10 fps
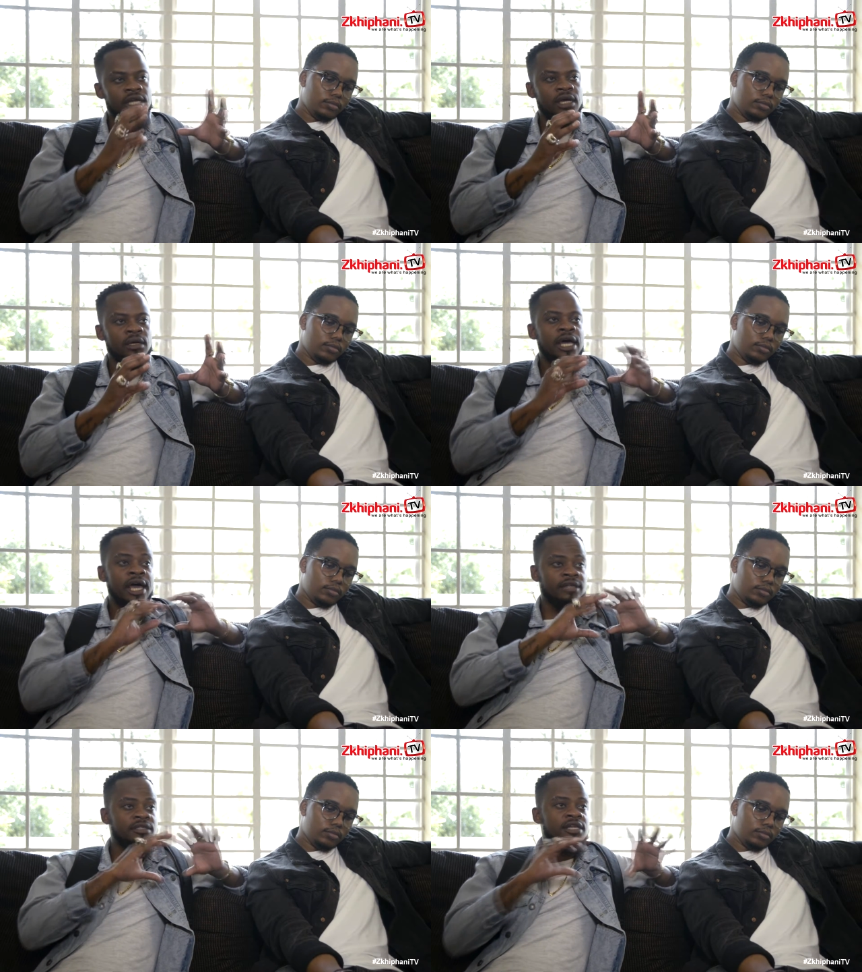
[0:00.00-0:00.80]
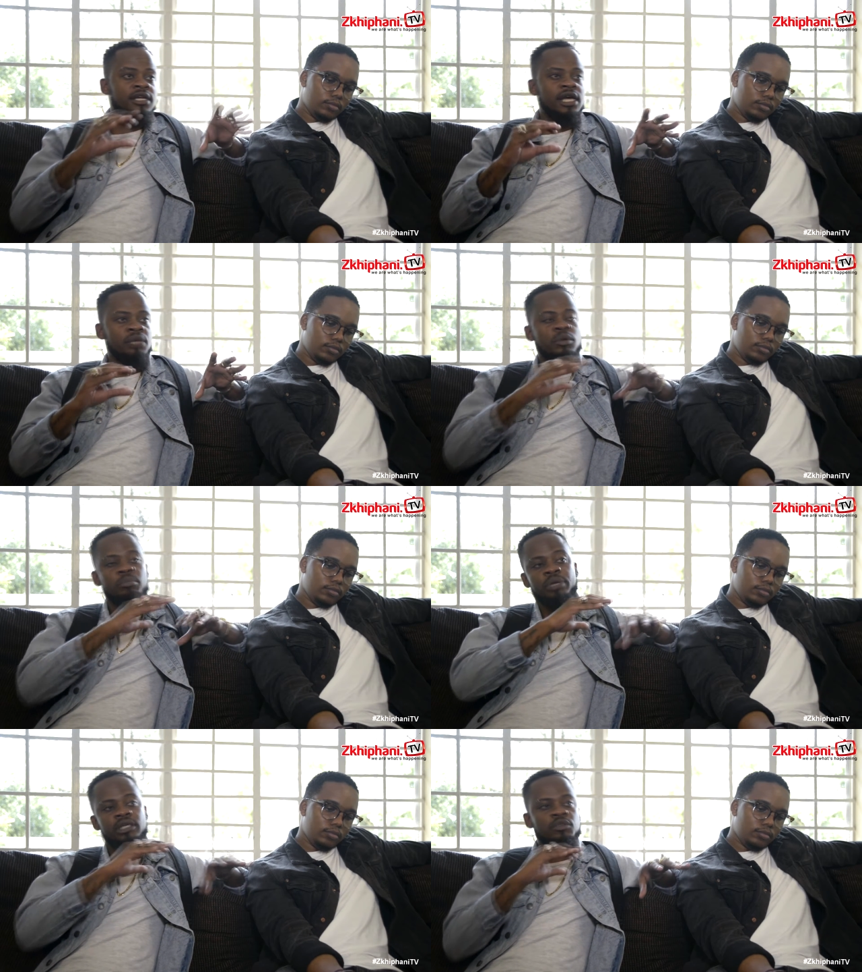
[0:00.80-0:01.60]
Speaker 1: name. Hence the name
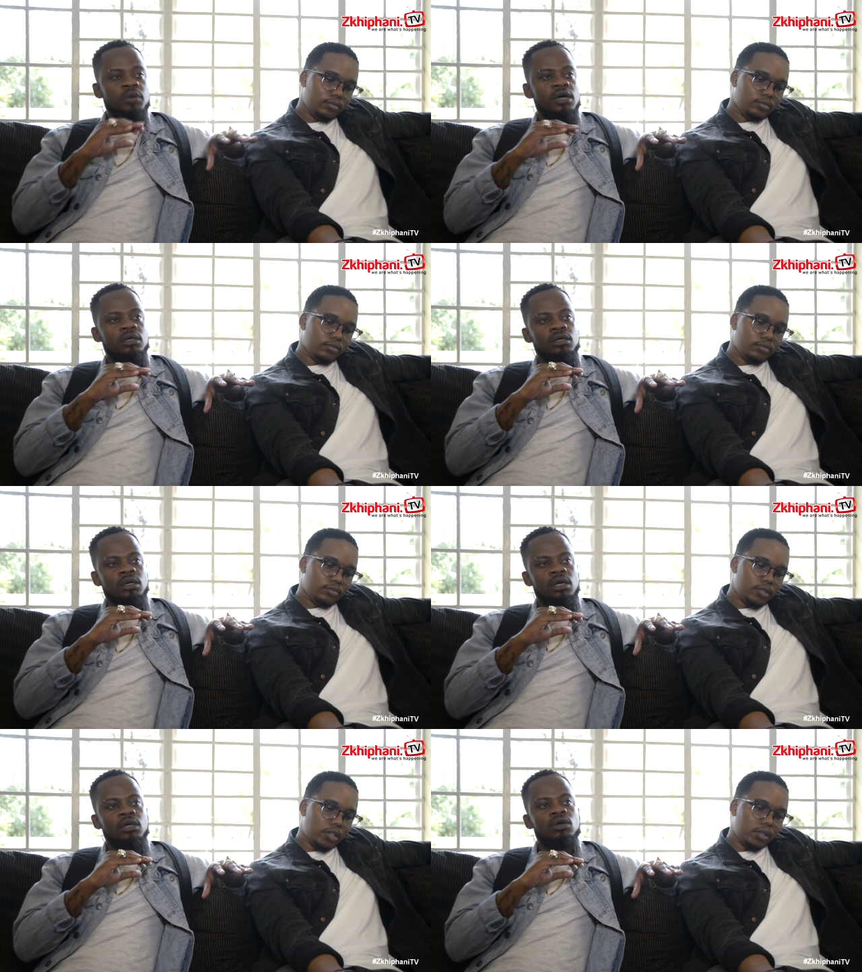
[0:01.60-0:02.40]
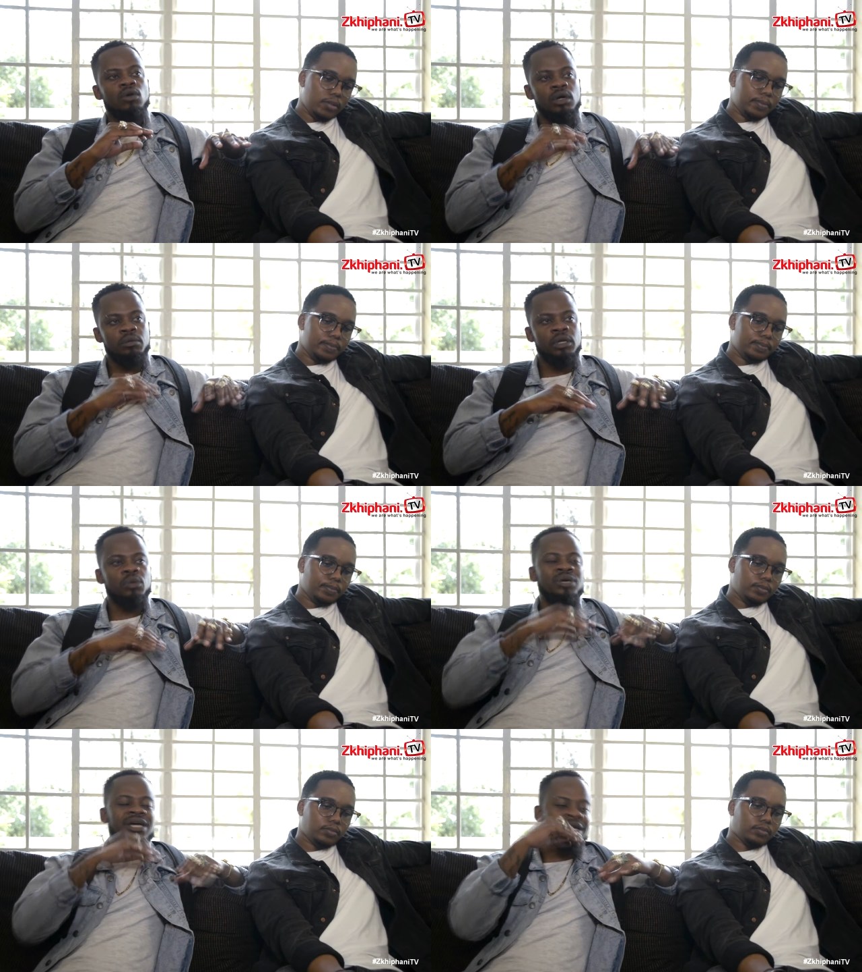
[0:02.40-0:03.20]
benchmark. You know what I mean?
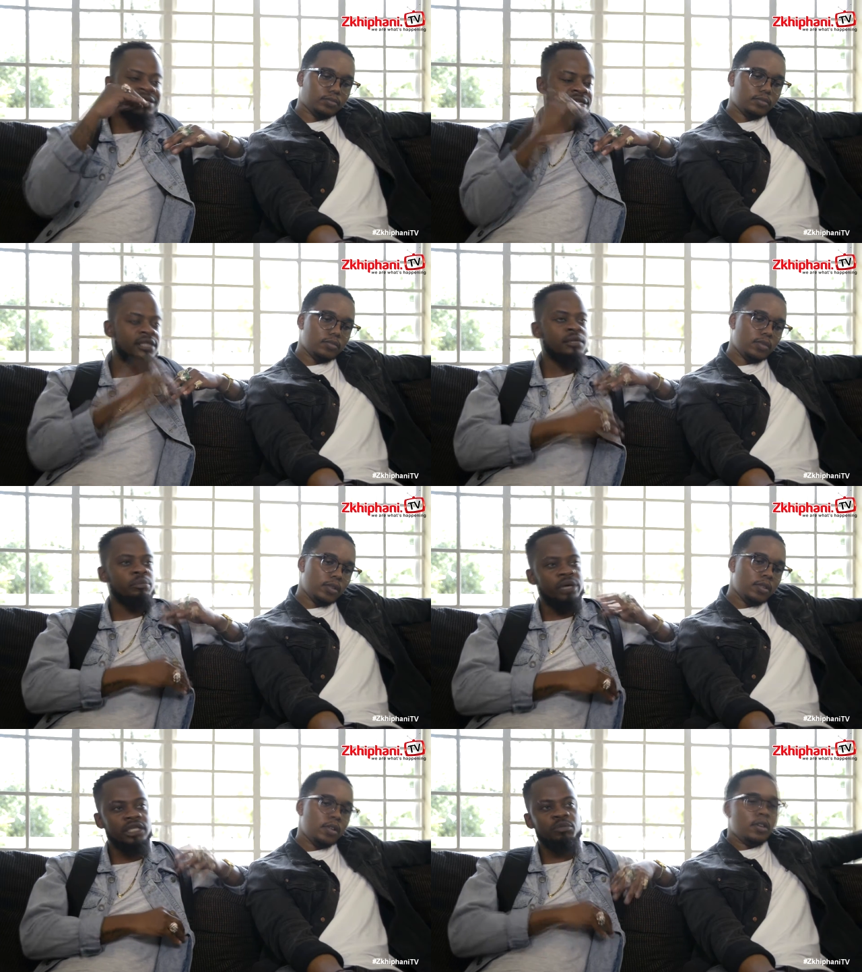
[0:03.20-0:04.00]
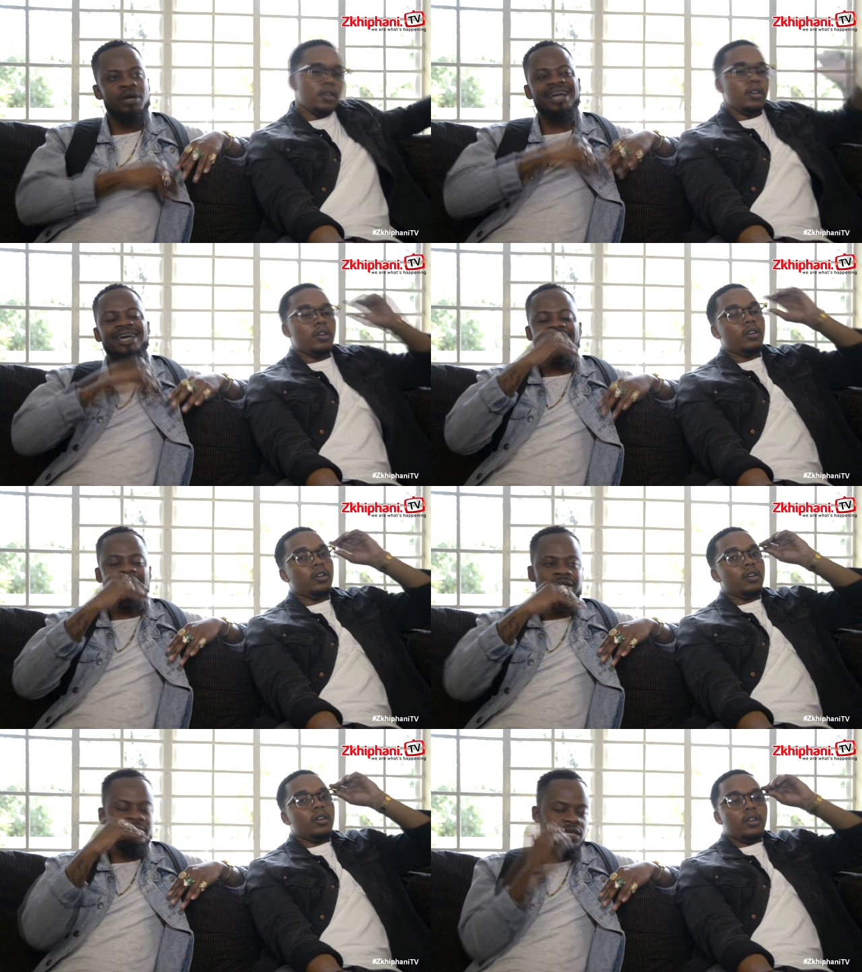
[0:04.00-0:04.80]
We gotta set the benchmark
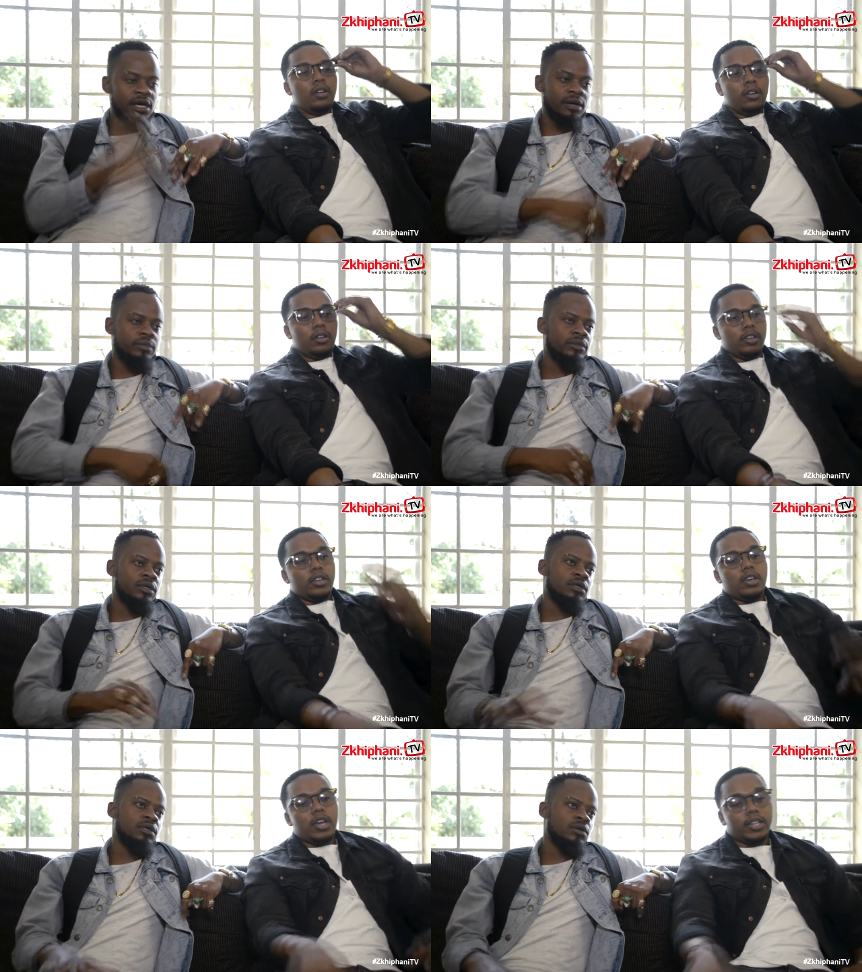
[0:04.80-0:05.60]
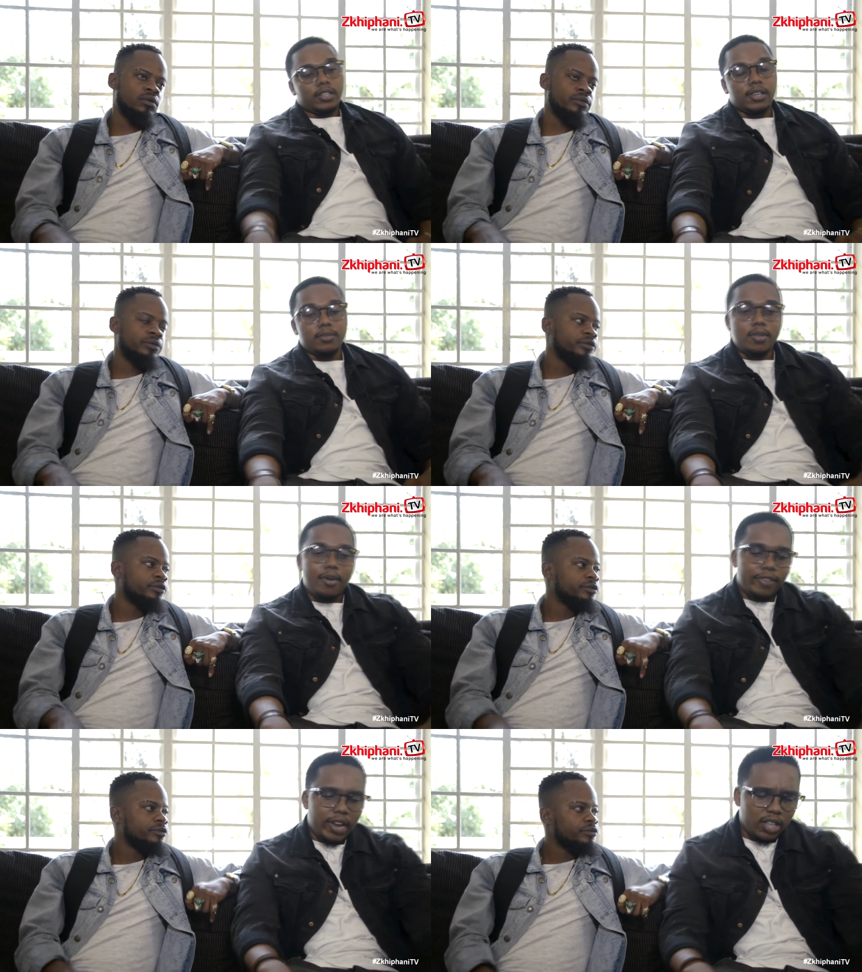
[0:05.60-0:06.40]
a time. Yeah, and at the same
Speaker 2: time, I
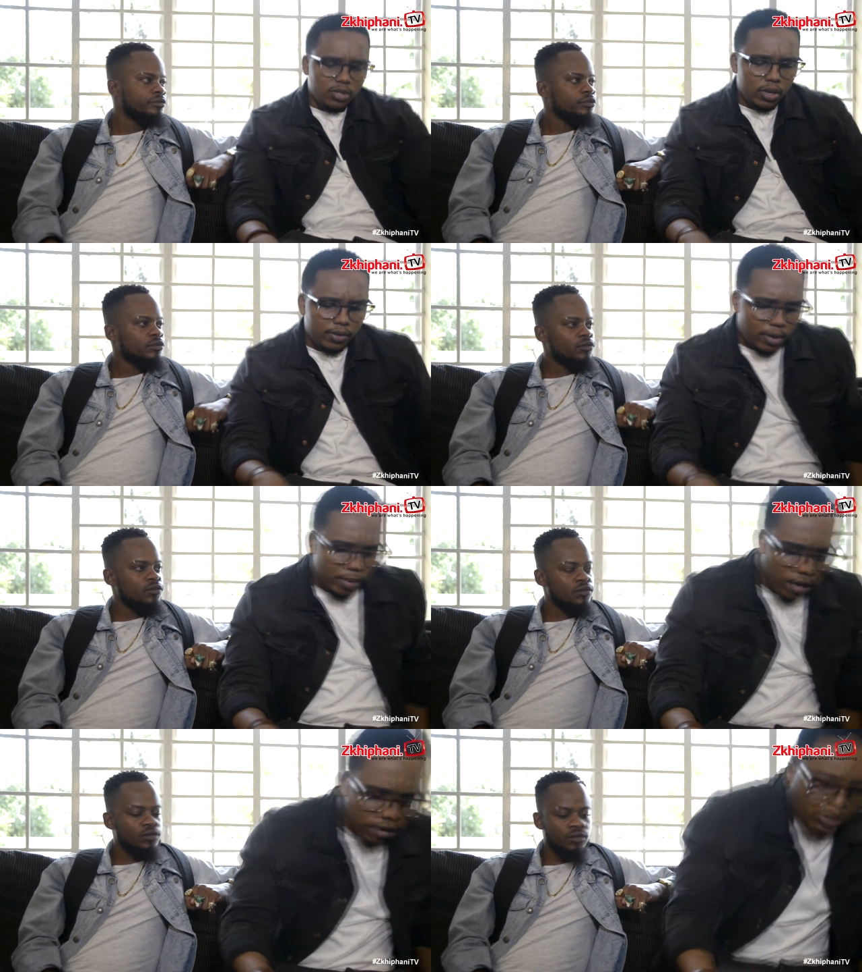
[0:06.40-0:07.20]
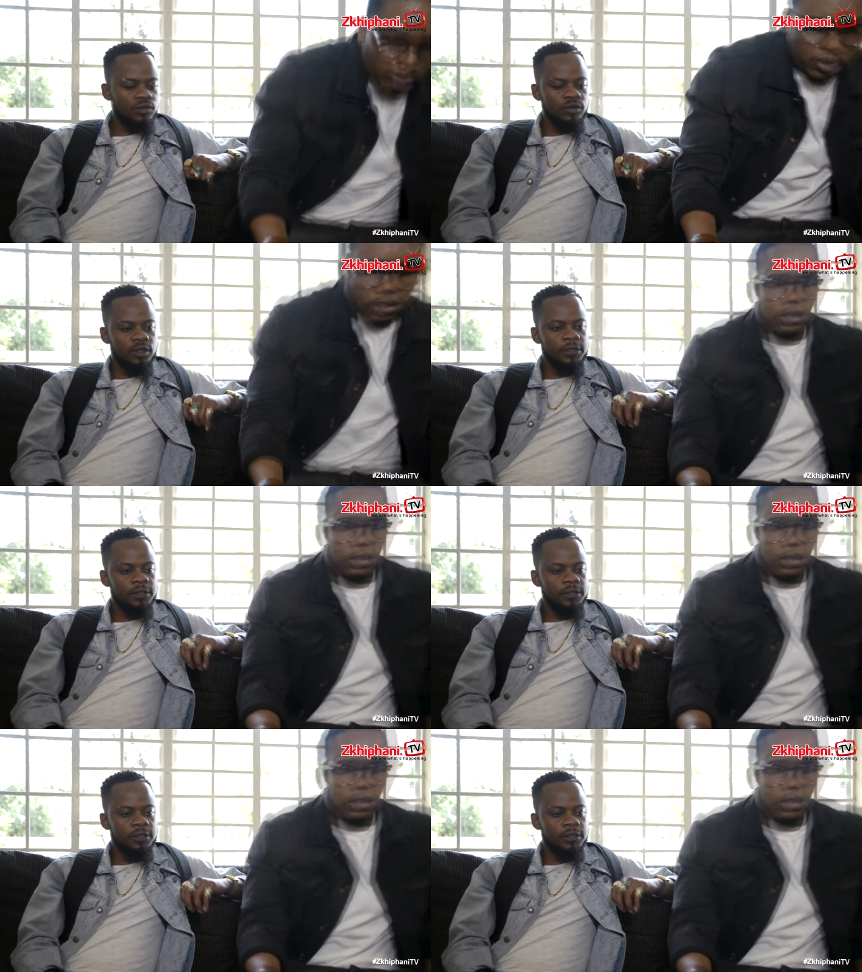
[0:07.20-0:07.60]
feel like it's not even about like you